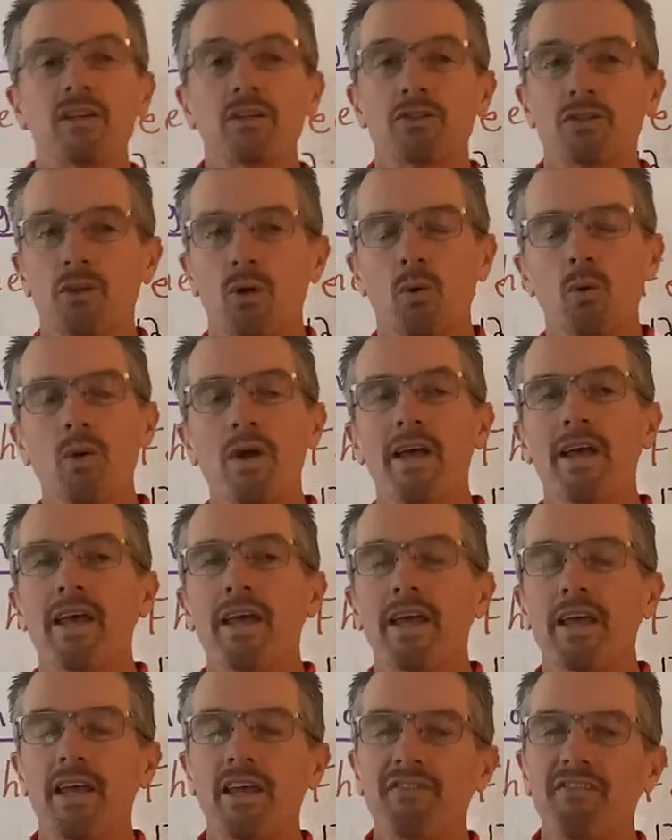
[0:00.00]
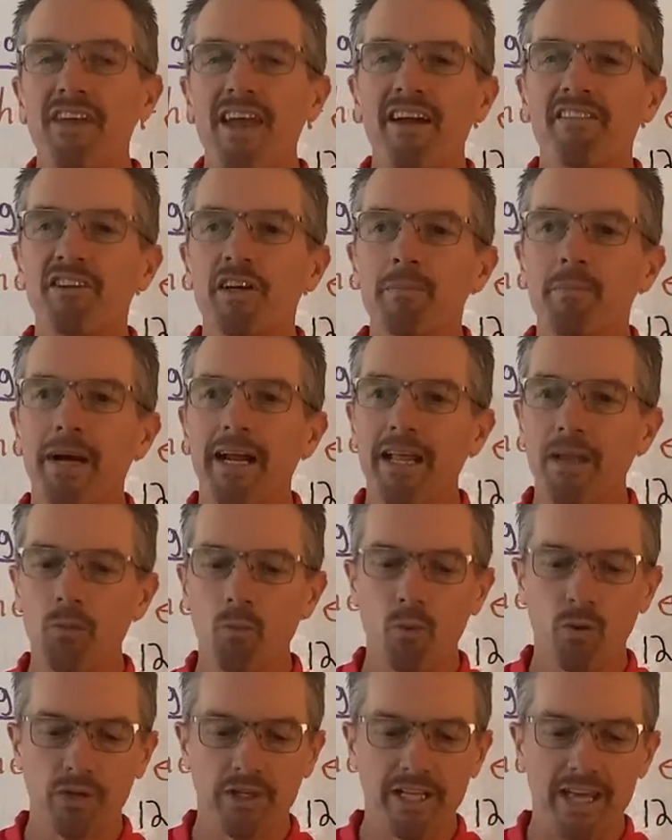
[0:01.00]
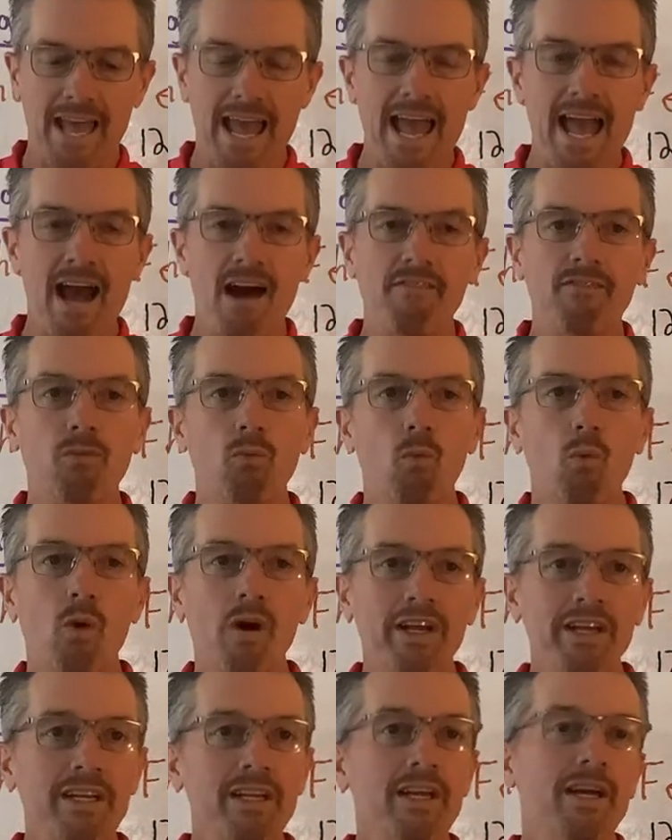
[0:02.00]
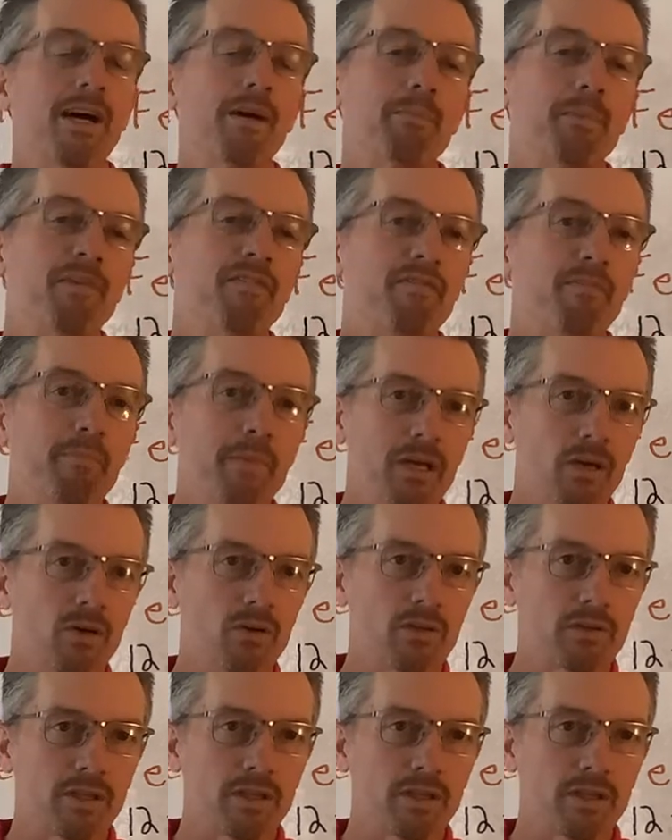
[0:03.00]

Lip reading: So if everybody were to have 1 cup of milk